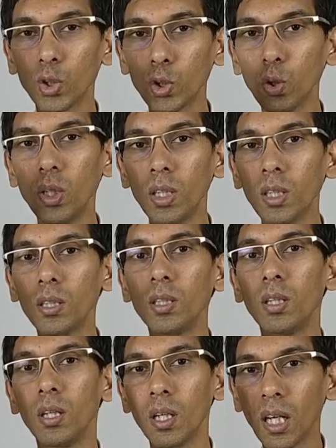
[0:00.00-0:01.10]
sugar
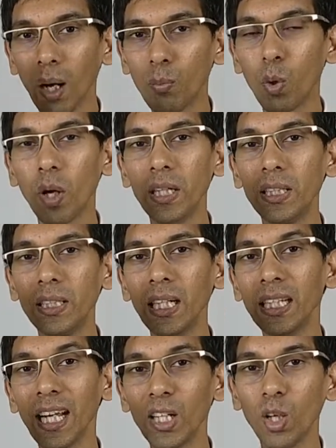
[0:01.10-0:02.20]

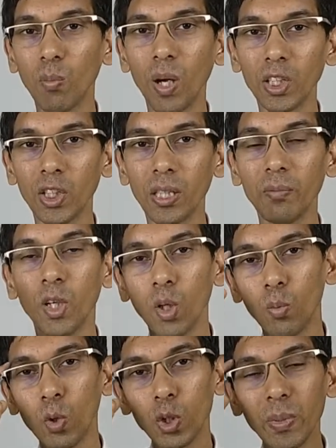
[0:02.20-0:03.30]
carbohydrate in your bloodstream,
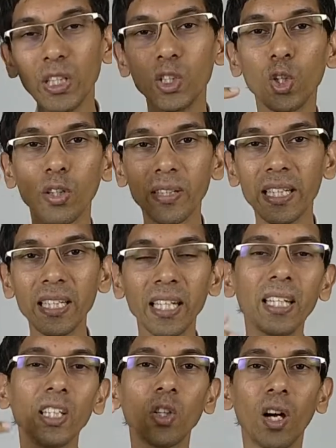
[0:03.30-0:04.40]
which means your
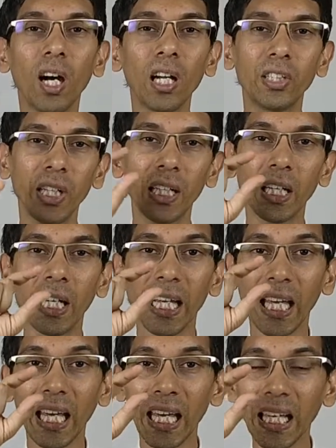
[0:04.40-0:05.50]
thinking, your heart rate
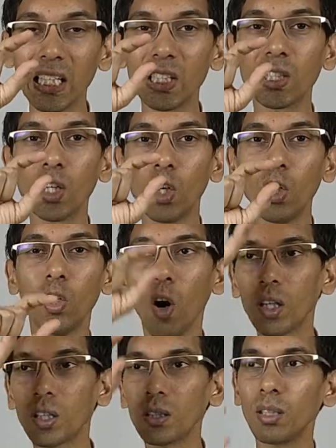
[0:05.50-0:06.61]
is
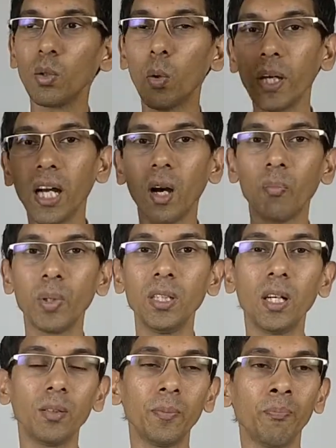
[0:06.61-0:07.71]
not going up and
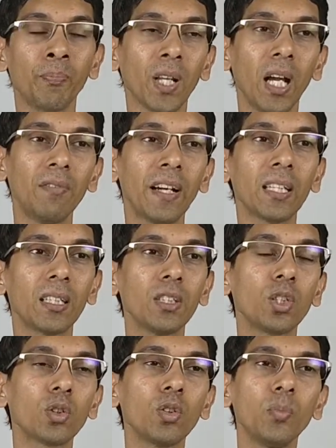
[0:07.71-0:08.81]
down. In fact,
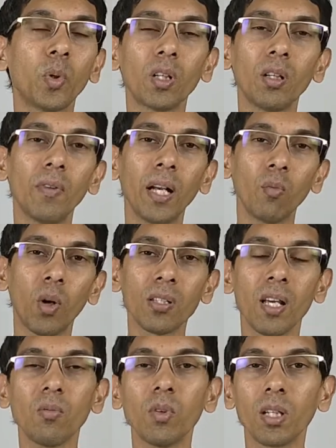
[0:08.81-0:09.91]
this is so important. When
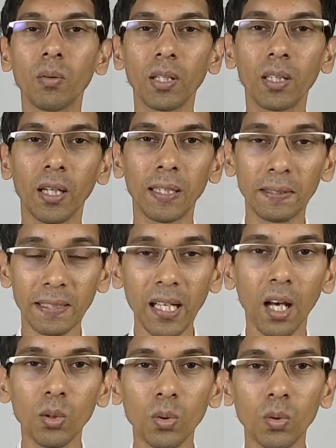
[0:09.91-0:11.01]
once I worked with
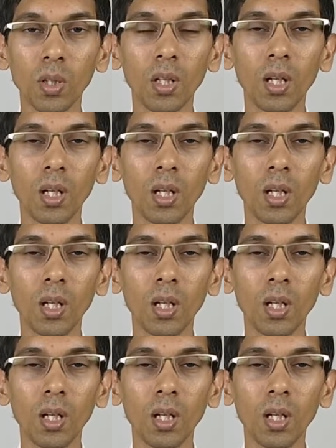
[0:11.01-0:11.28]
Sadhu